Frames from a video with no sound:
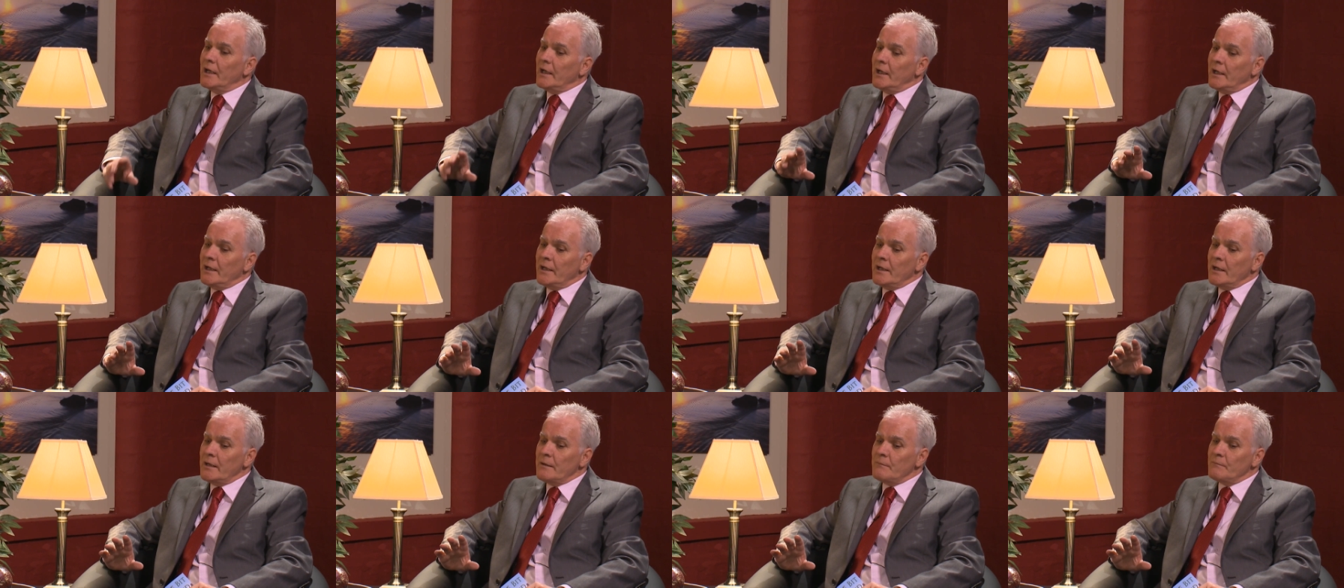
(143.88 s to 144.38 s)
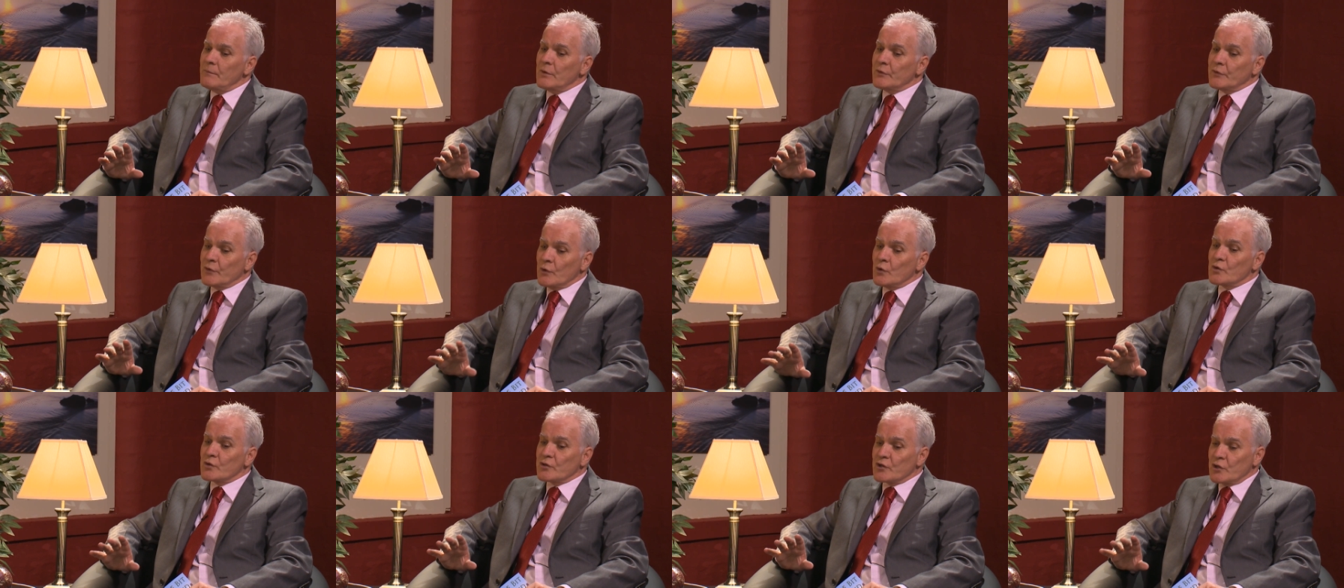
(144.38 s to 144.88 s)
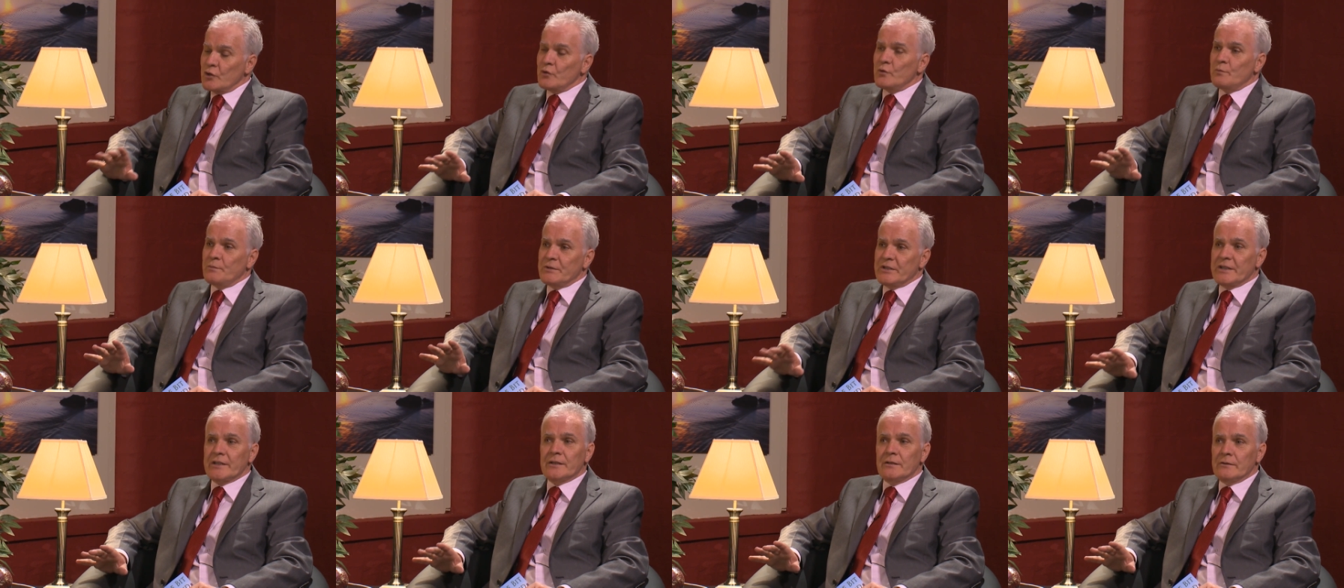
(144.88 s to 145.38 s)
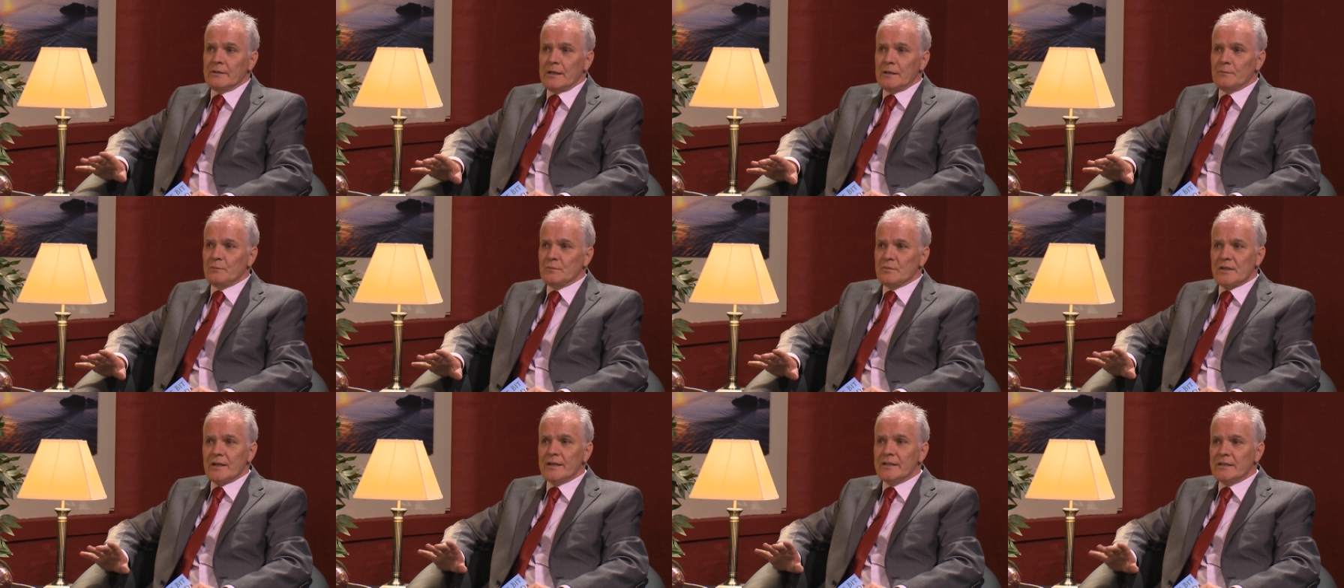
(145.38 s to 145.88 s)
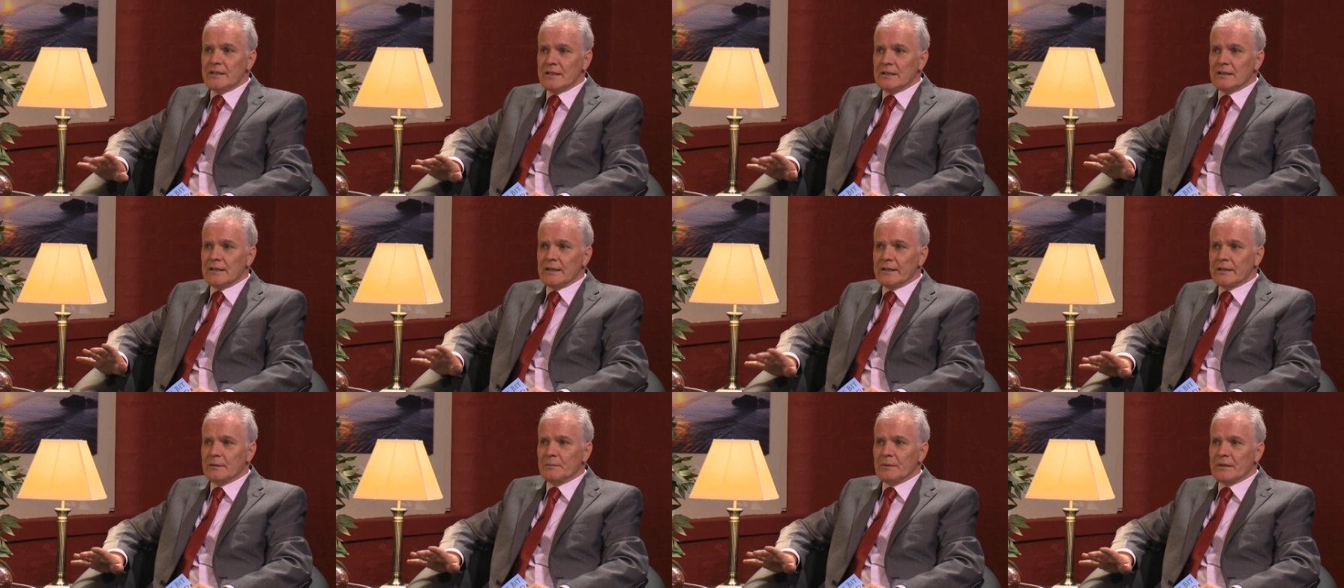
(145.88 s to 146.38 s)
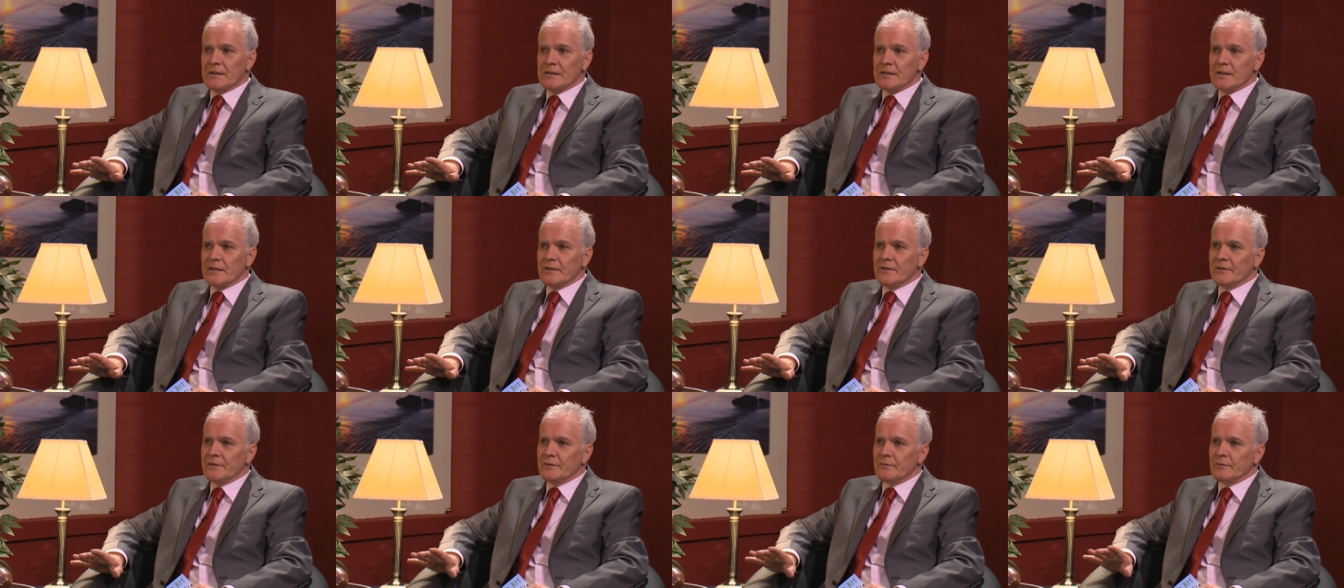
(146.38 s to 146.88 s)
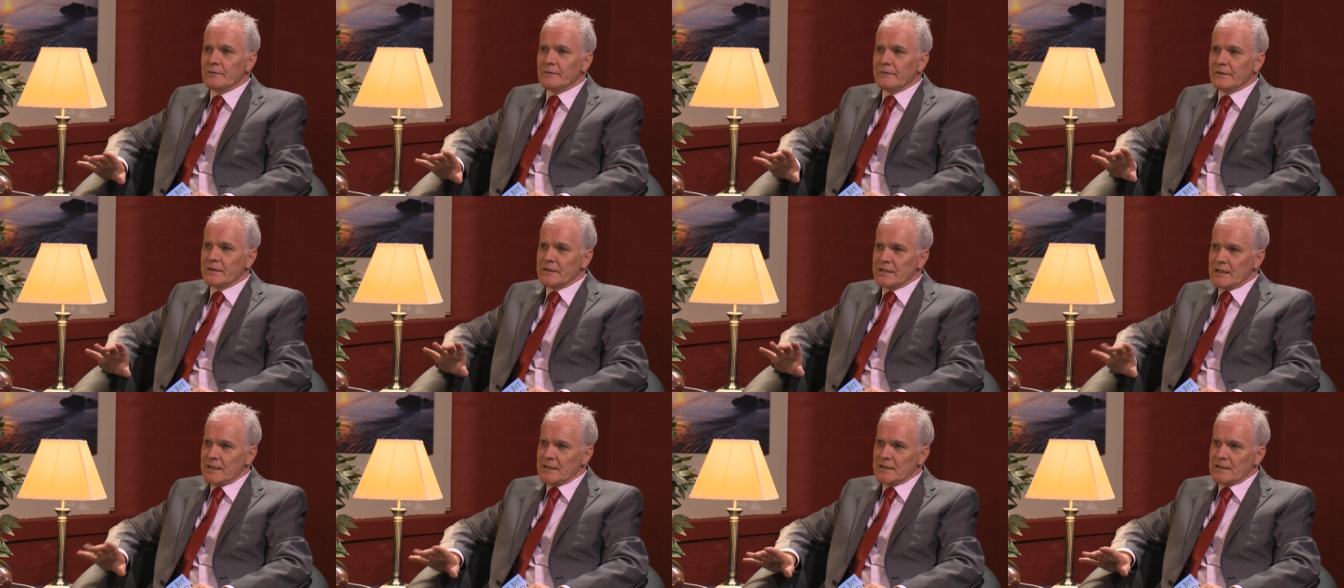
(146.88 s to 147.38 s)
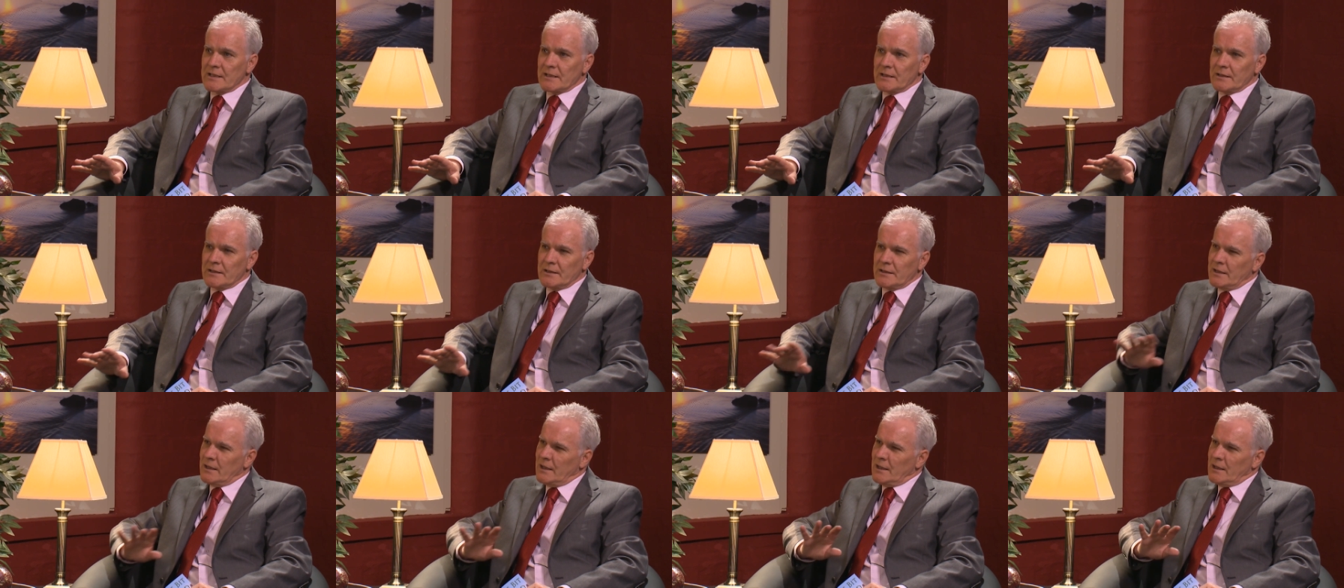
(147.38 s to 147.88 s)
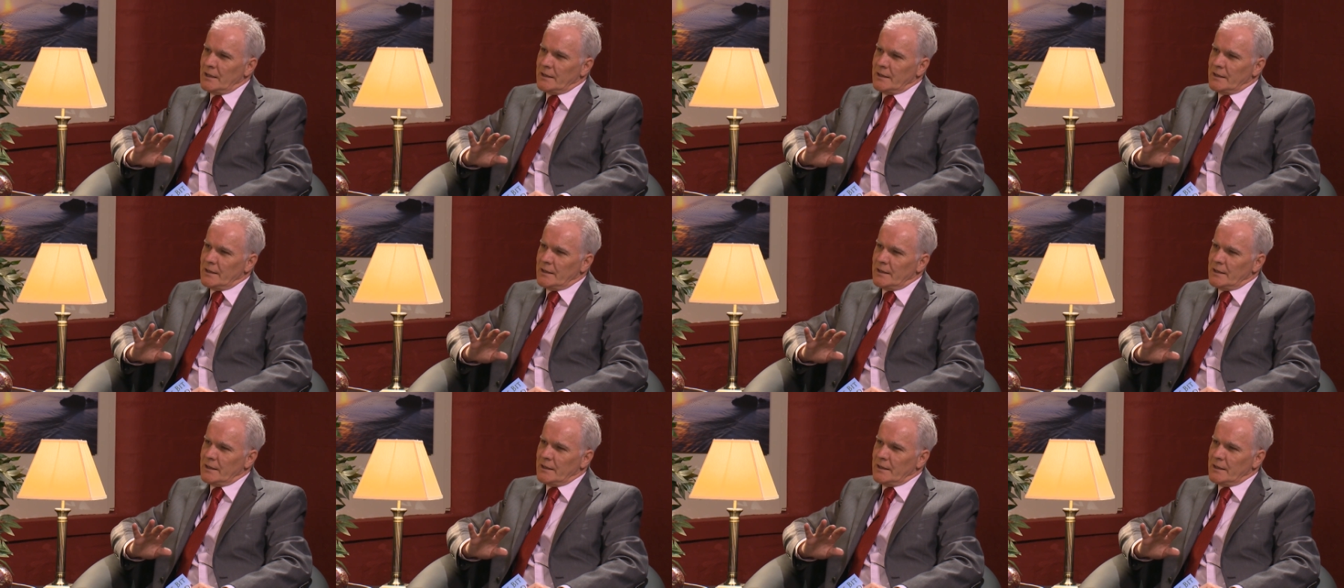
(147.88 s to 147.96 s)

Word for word: Um, those two particular albums I did like because I thought they were fantastic and they,